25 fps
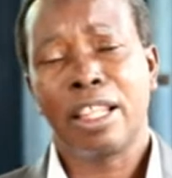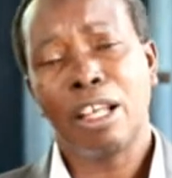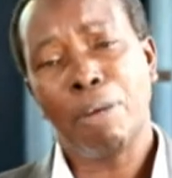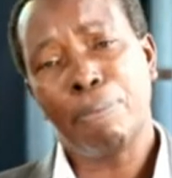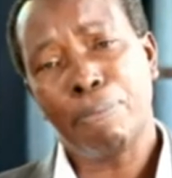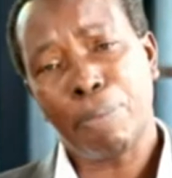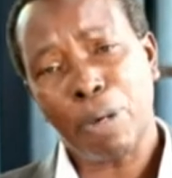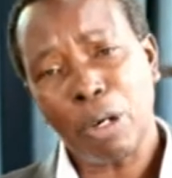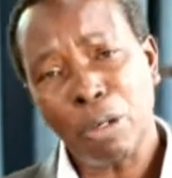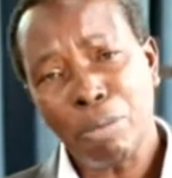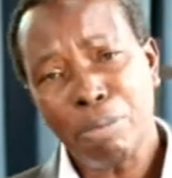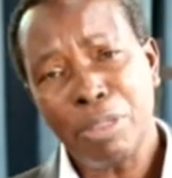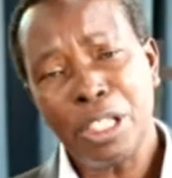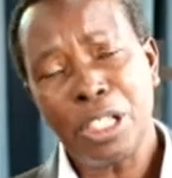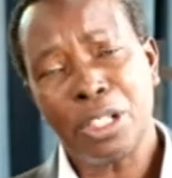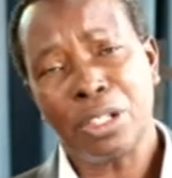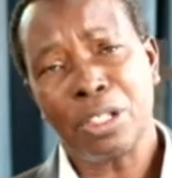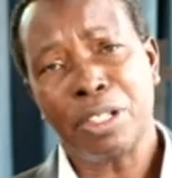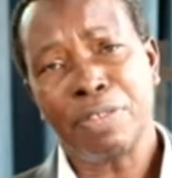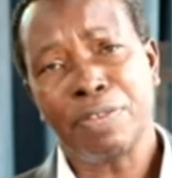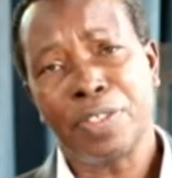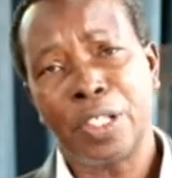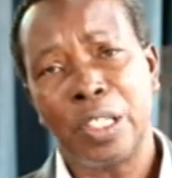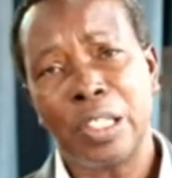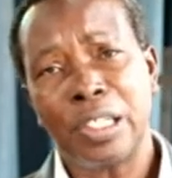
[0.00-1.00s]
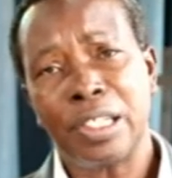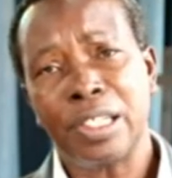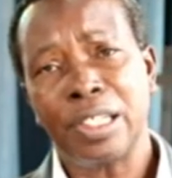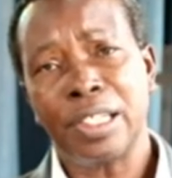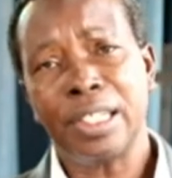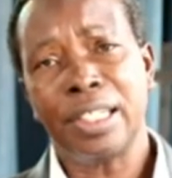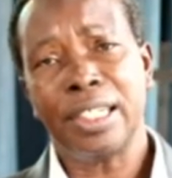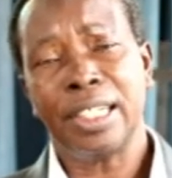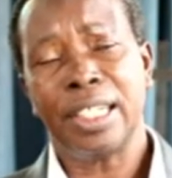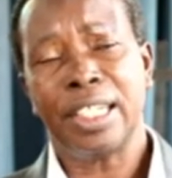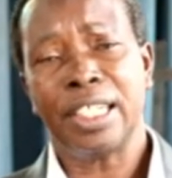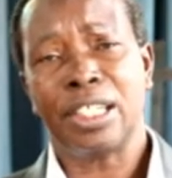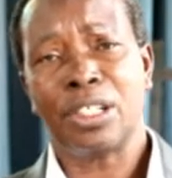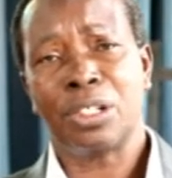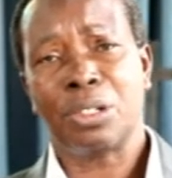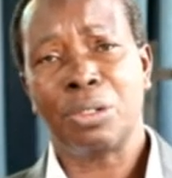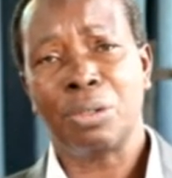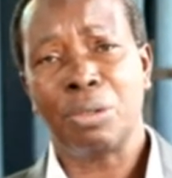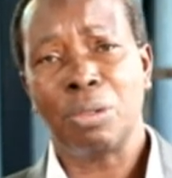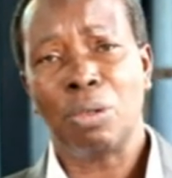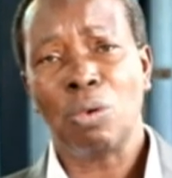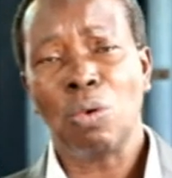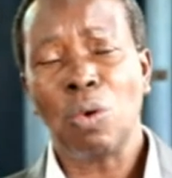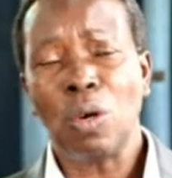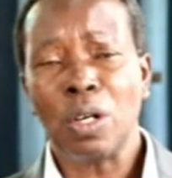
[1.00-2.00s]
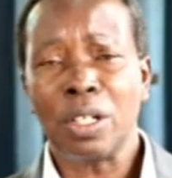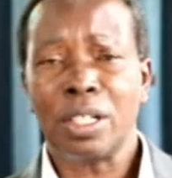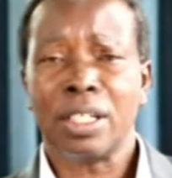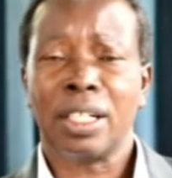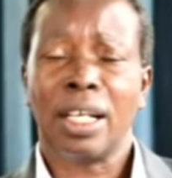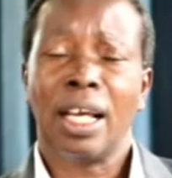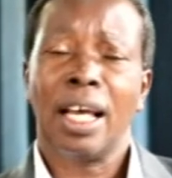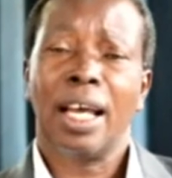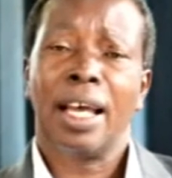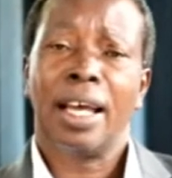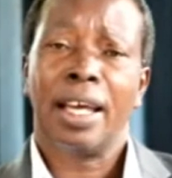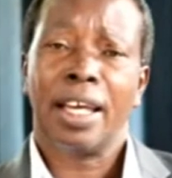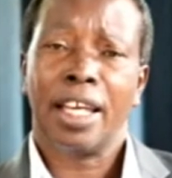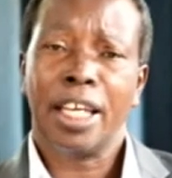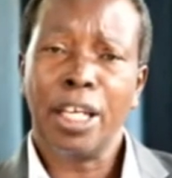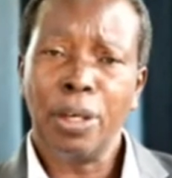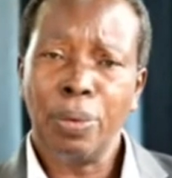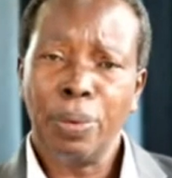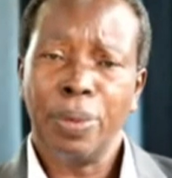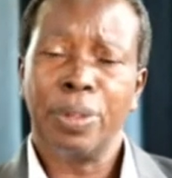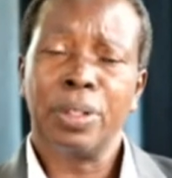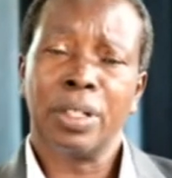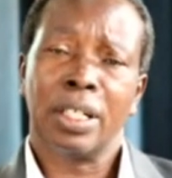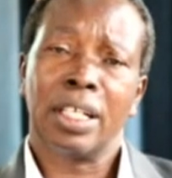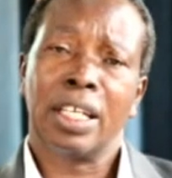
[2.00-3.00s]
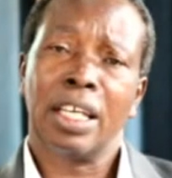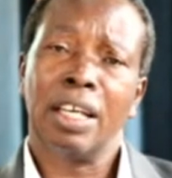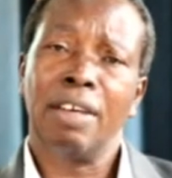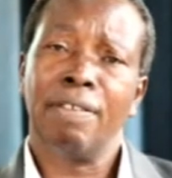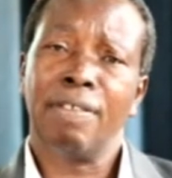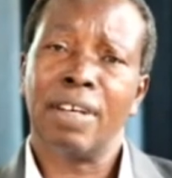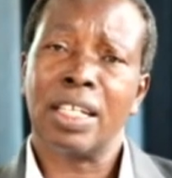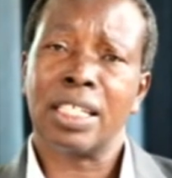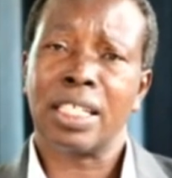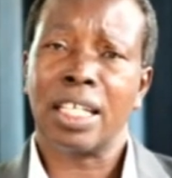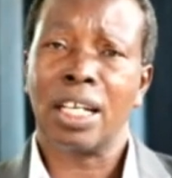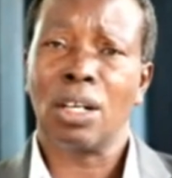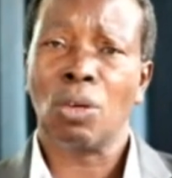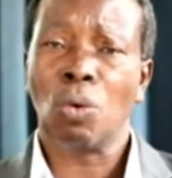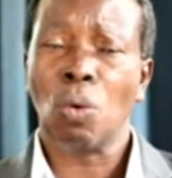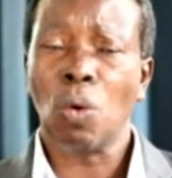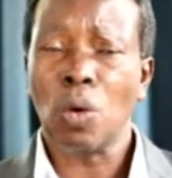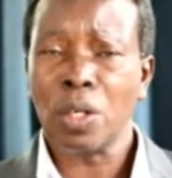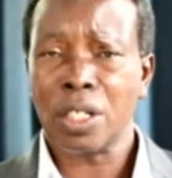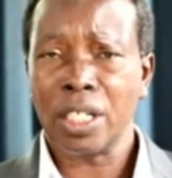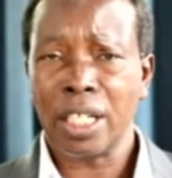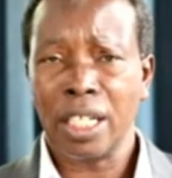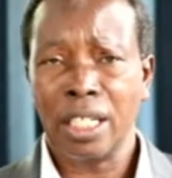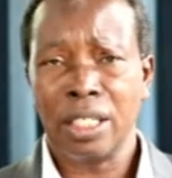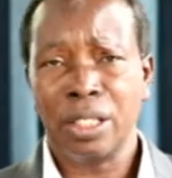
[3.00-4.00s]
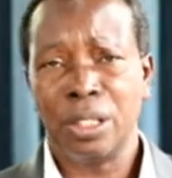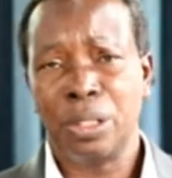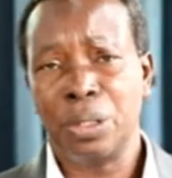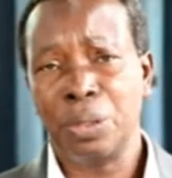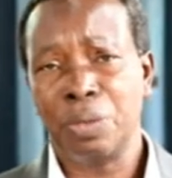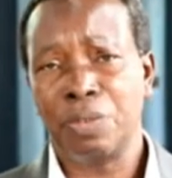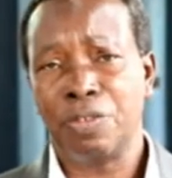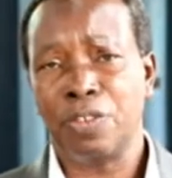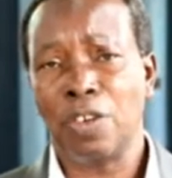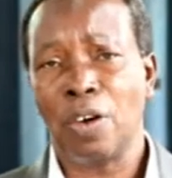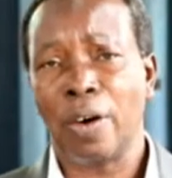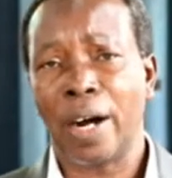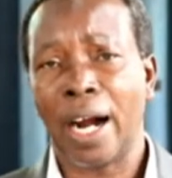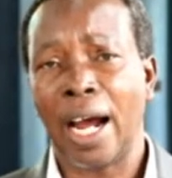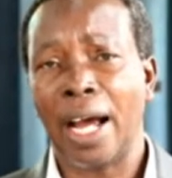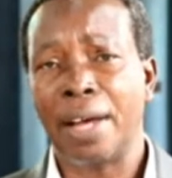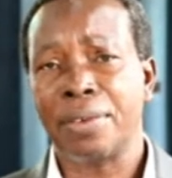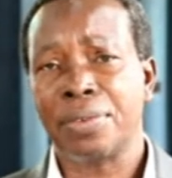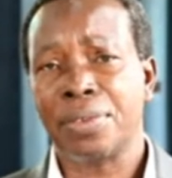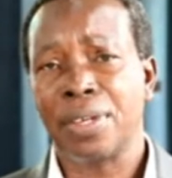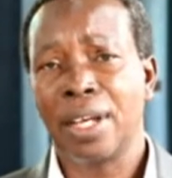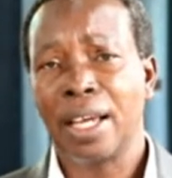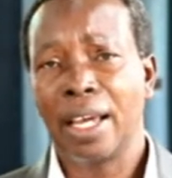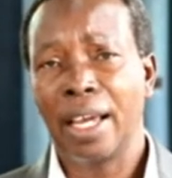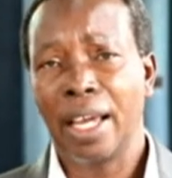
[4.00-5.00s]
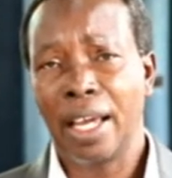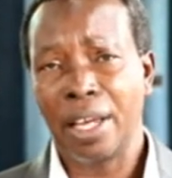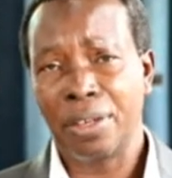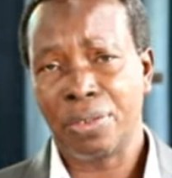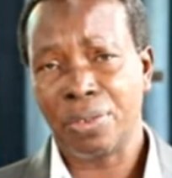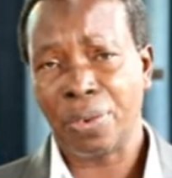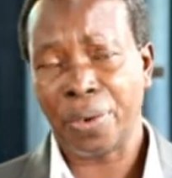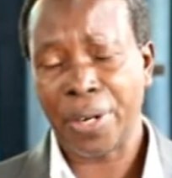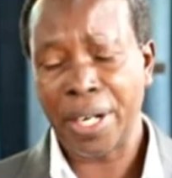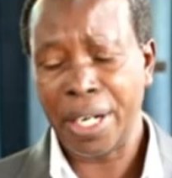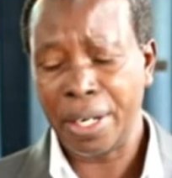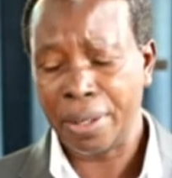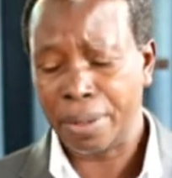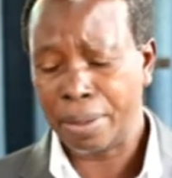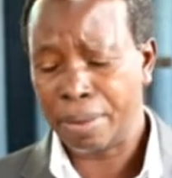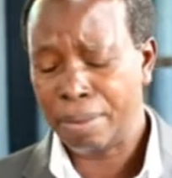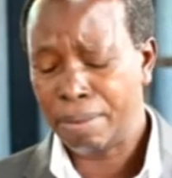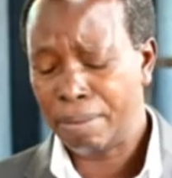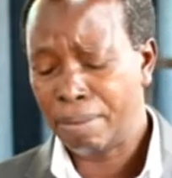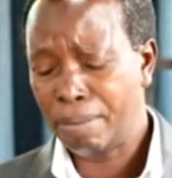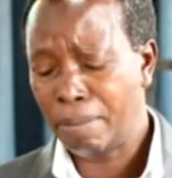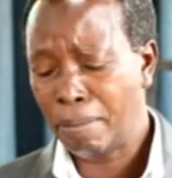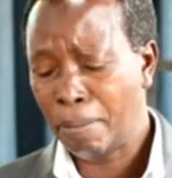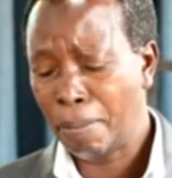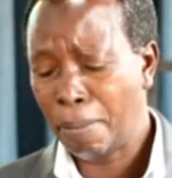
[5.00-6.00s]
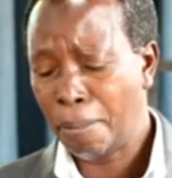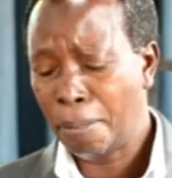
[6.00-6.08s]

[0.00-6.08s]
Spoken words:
The promise of God as to what He will give us and what He'll do for us is real.